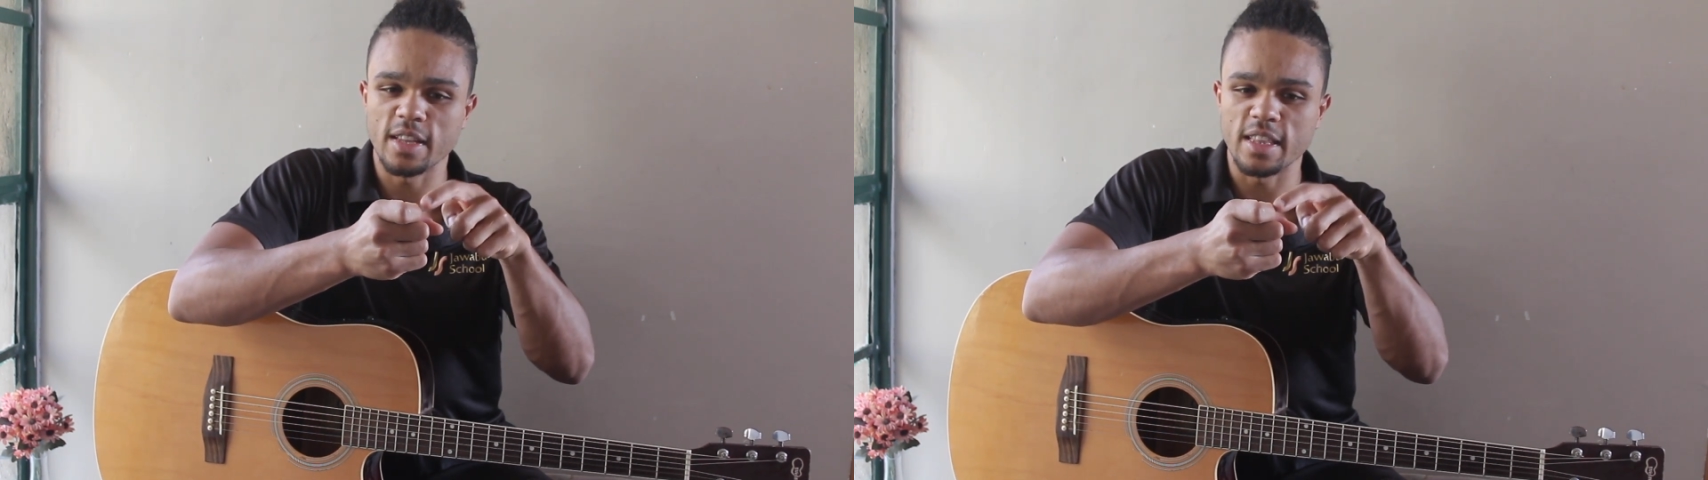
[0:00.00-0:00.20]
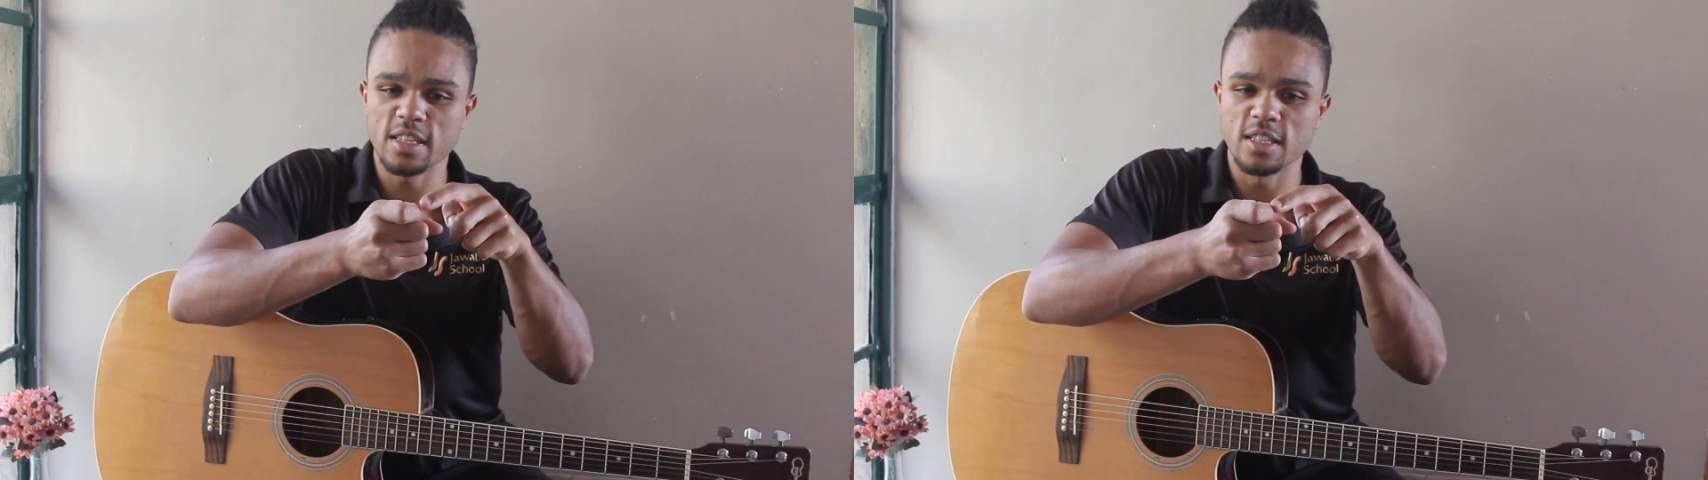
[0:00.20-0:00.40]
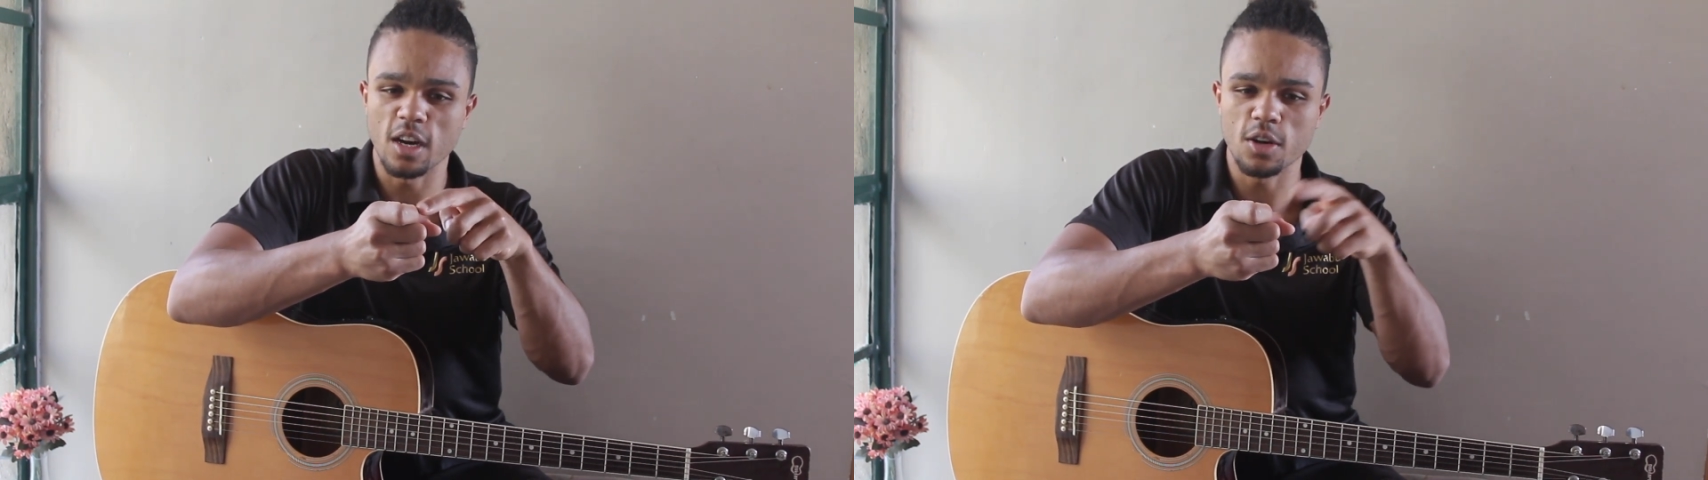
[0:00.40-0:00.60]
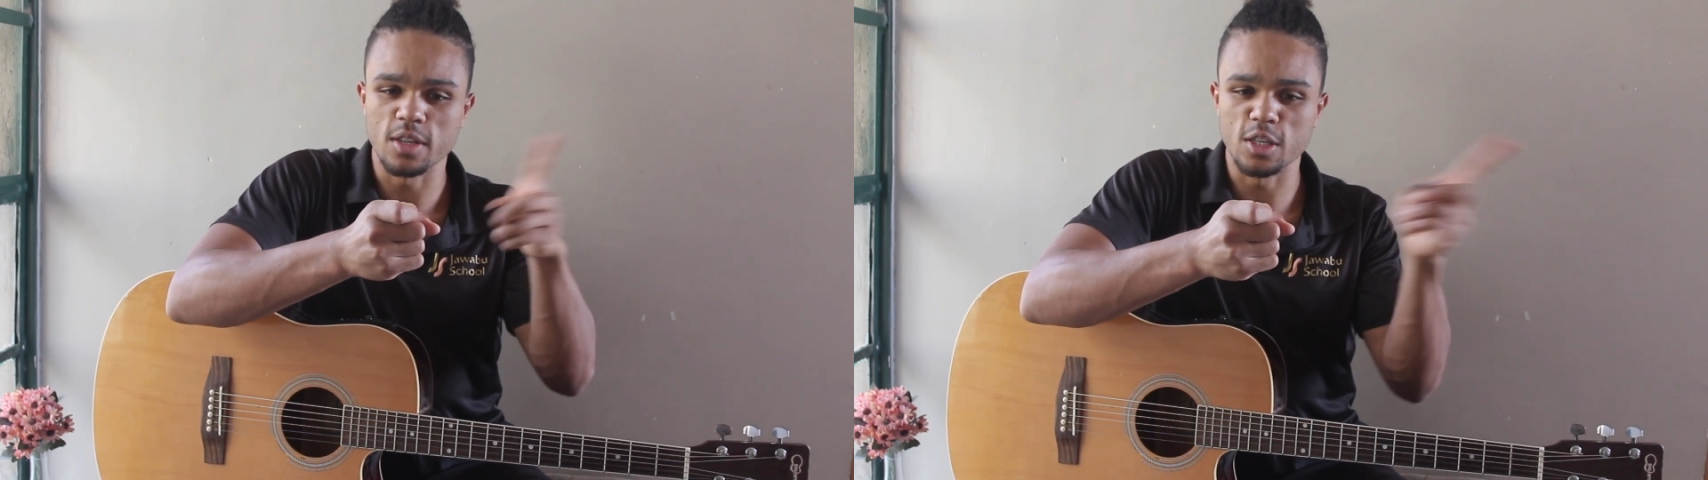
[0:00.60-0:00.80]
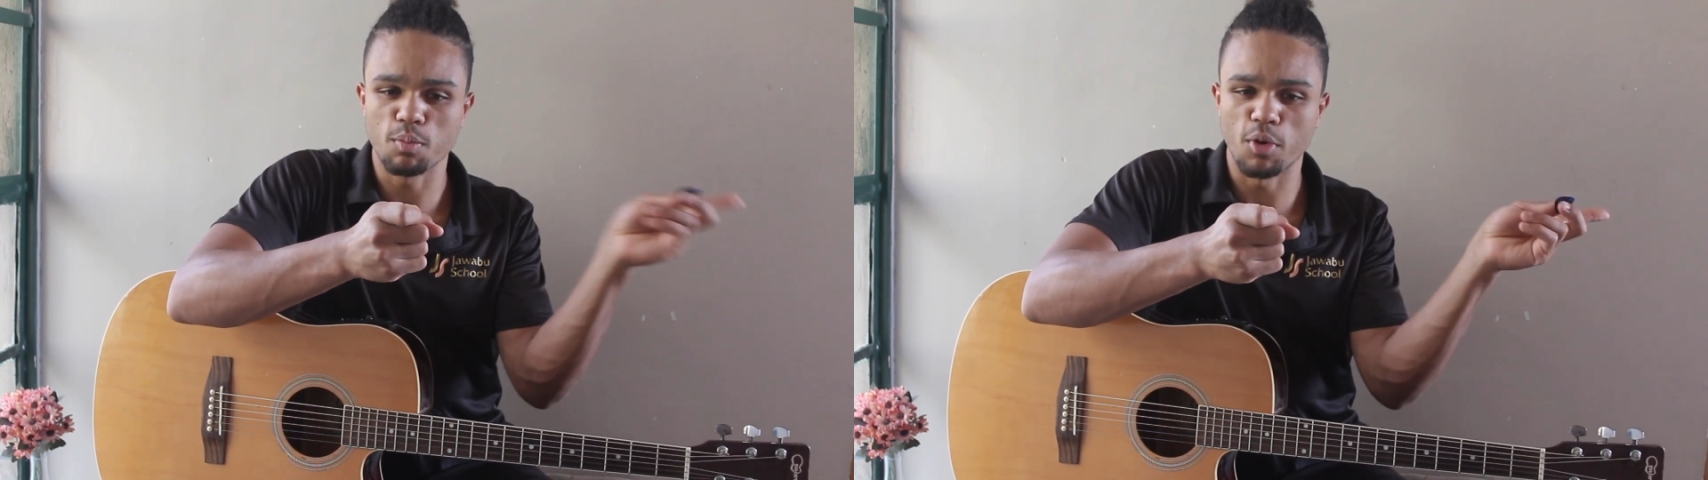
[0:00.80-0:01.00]
that this
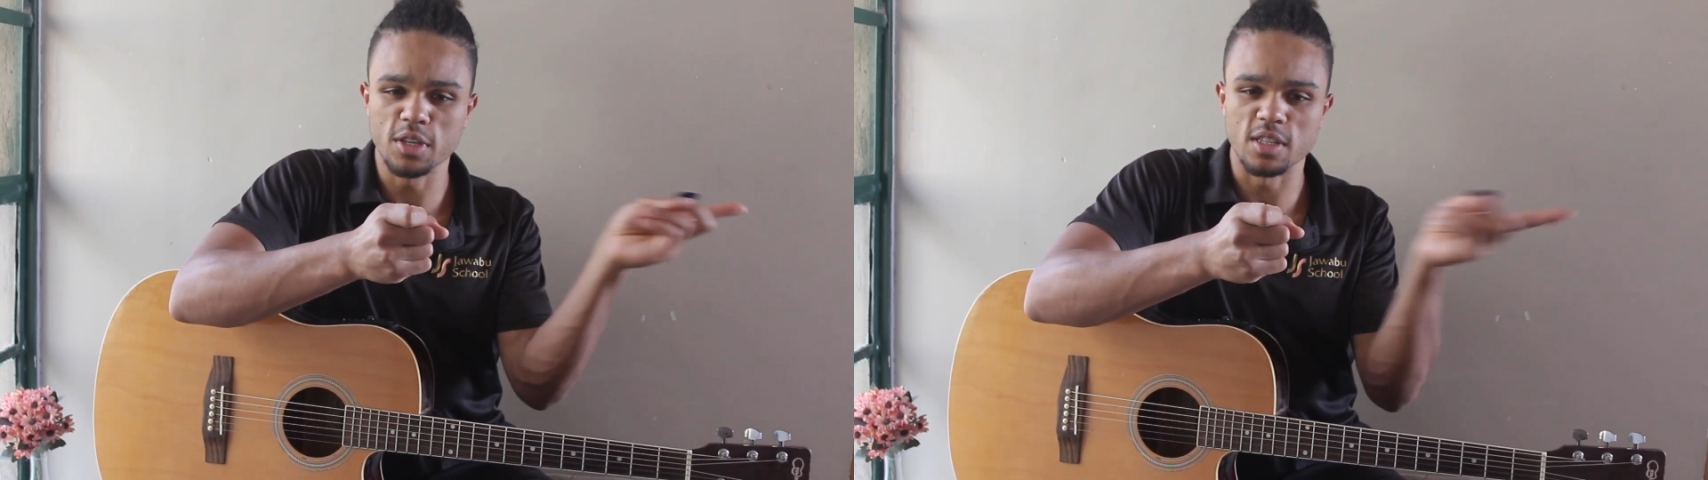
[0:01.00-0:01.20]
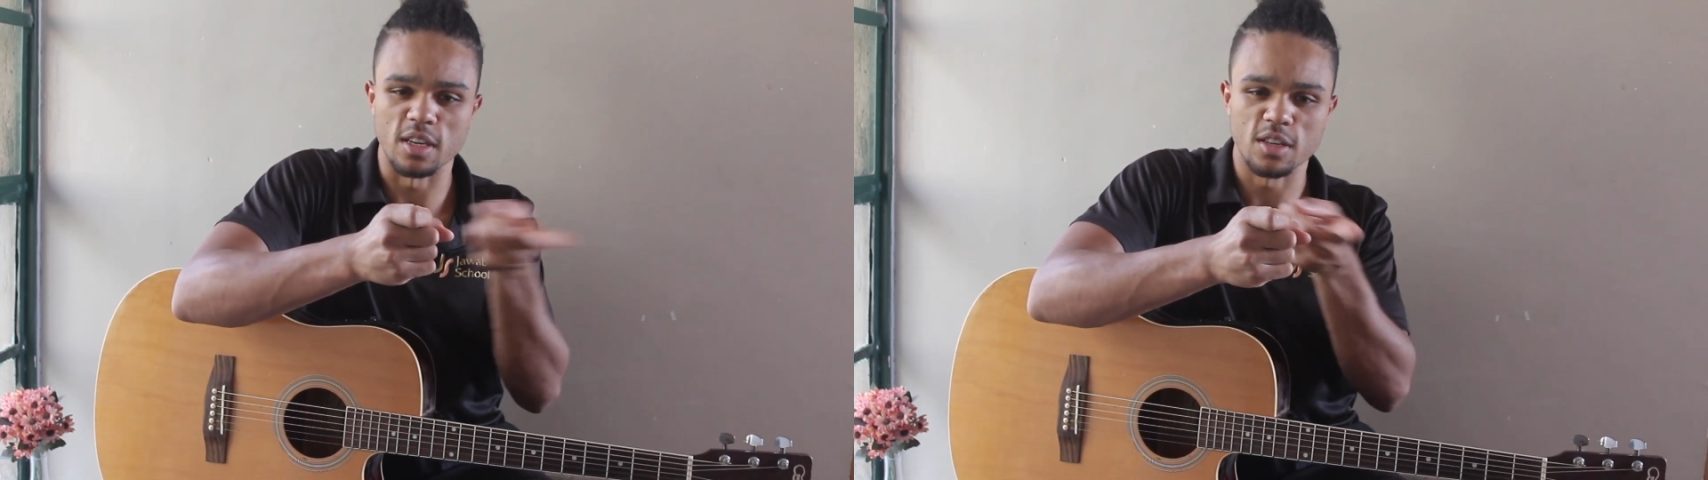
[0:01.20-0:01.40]
knuckle is pointing.